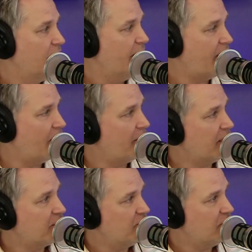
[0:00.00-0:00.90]
And I don't think
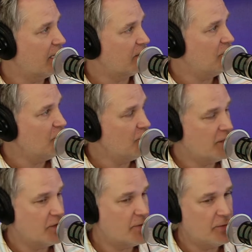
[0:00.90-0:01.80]
it's like new, you
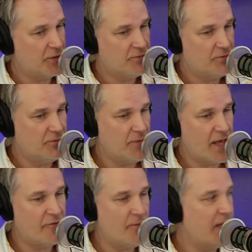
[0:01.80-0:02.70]
know, people
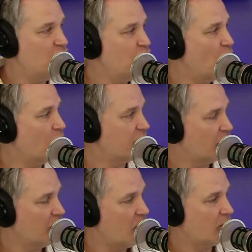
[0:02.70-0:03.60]
have made jokes for
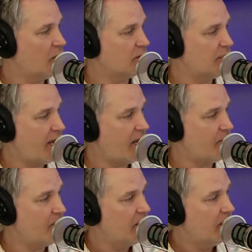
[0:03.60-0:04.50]
a long, long
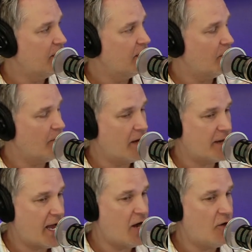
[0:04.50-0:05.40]
time about
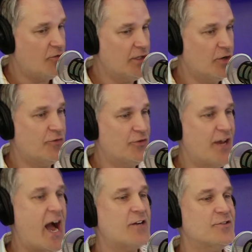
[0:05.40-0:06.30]
how, you know, if your
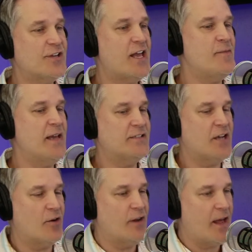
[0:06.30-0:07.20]
doctor came in
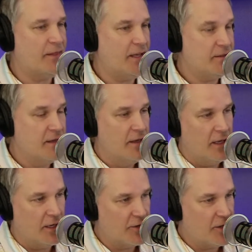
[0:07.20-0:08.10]
talking like this,
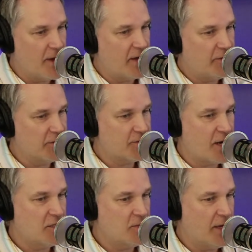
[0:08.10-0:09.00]
you know, you might feel
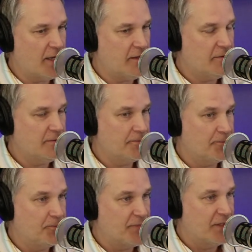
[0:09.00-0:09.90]
strange about it.
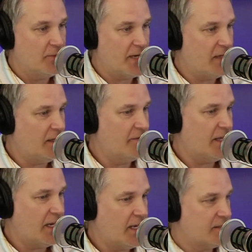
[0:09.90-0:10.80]
But I love
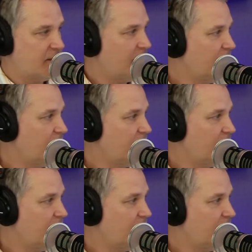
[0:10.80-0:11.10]
that accent.